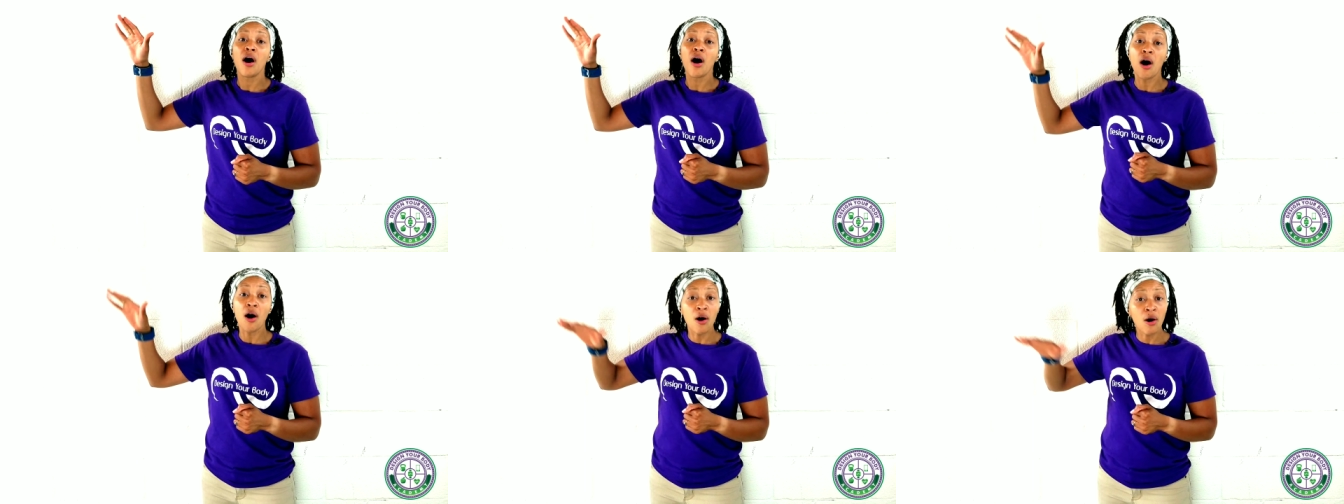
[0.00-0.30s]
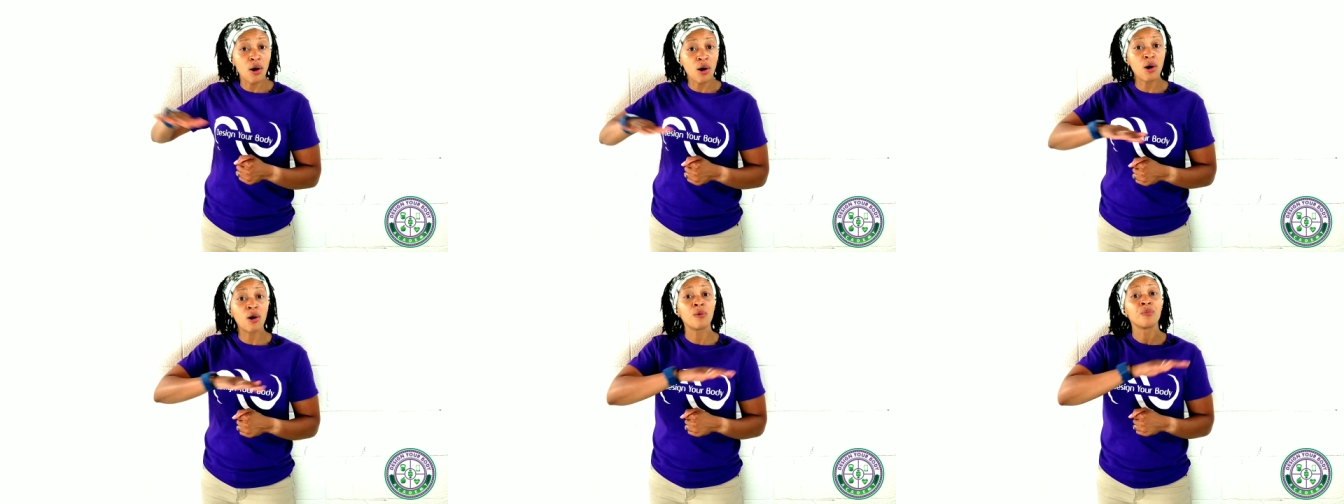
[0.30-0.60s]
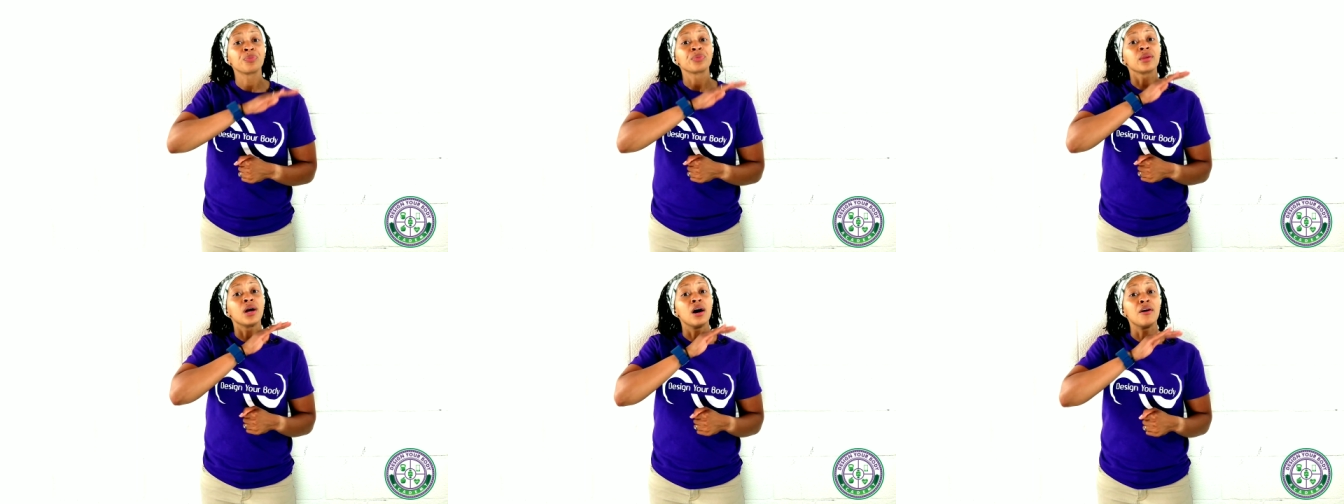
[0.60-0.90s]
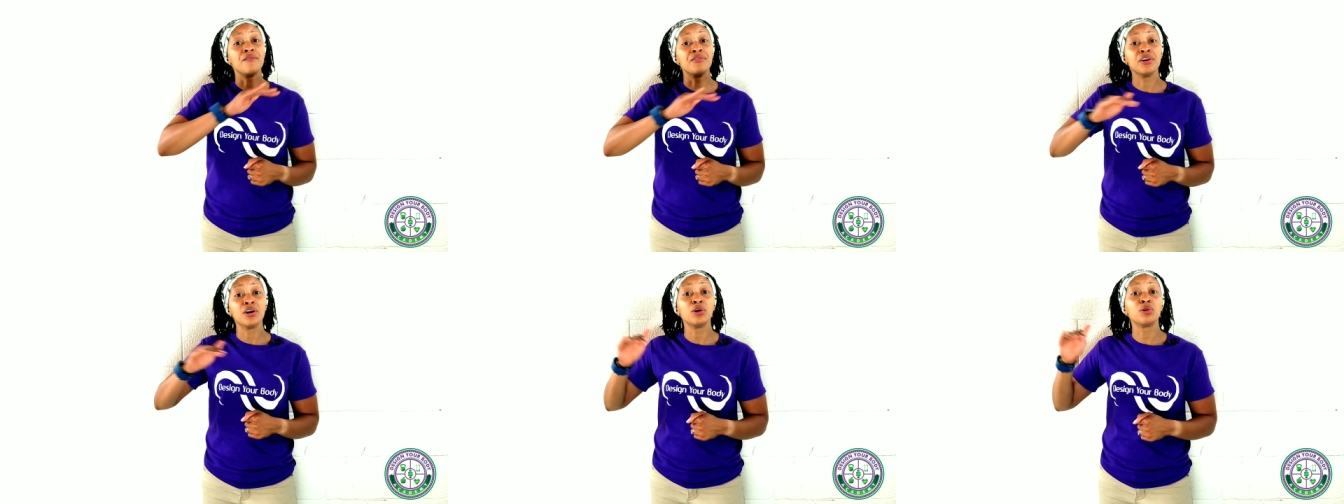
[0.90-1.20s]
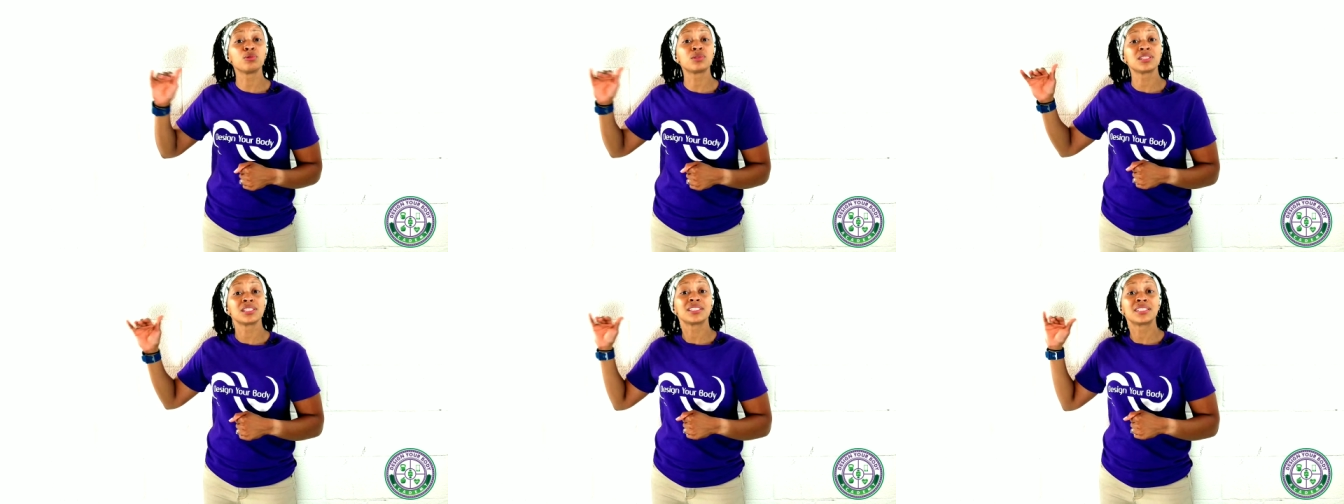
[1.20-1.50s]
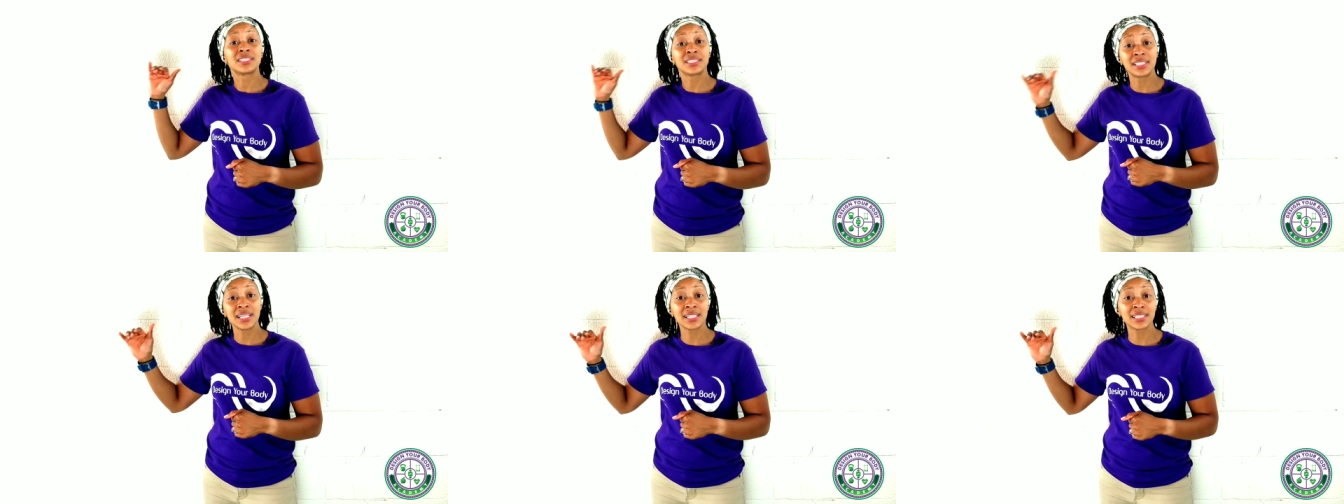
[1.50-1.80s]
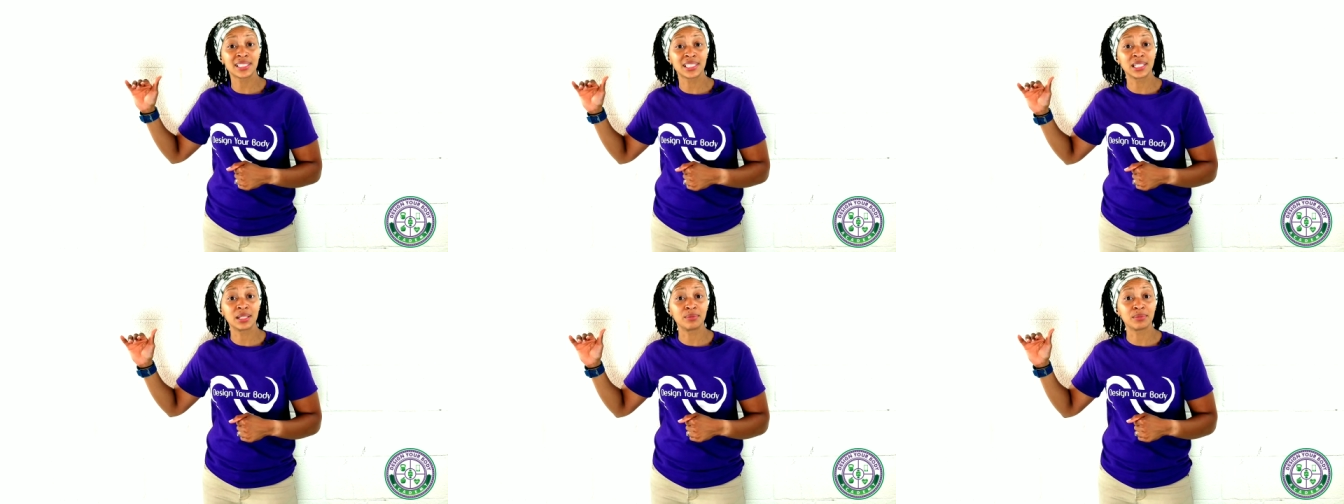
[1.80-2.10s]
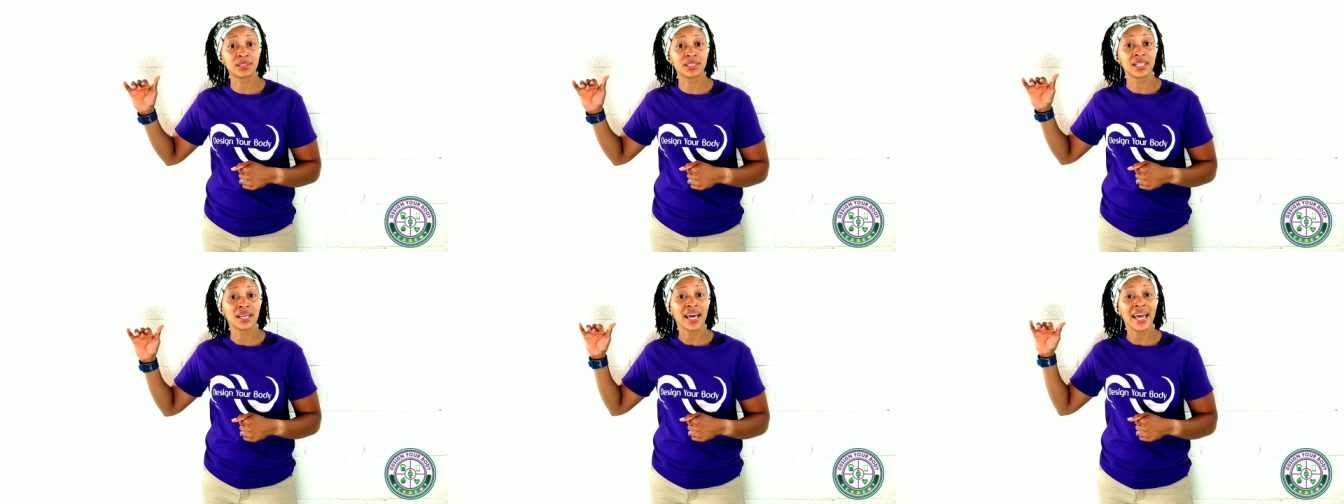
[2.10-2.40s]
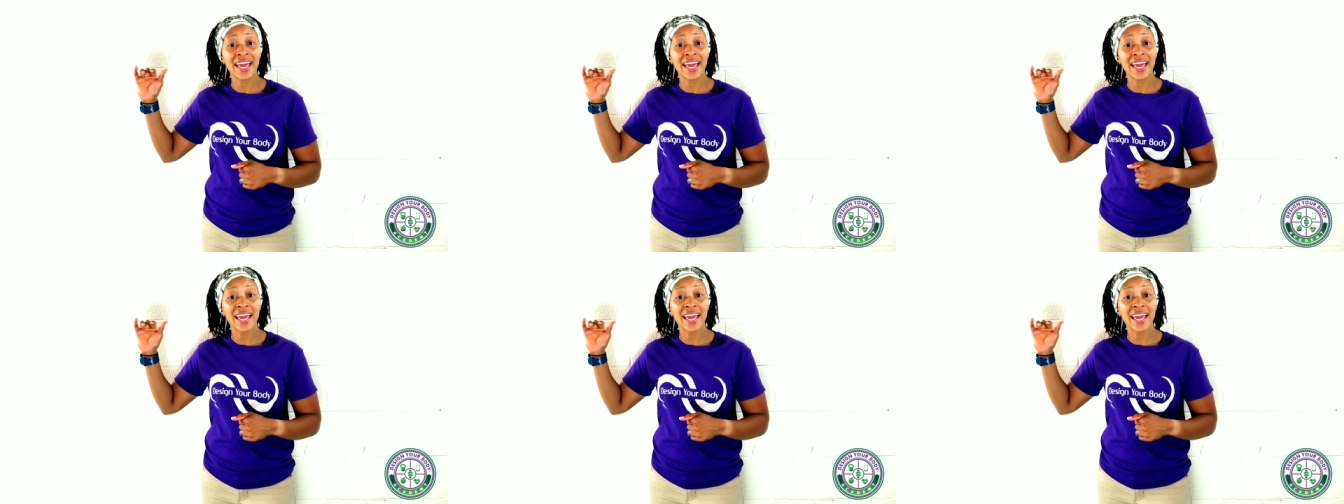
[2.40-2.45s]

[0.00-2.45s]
all of those systems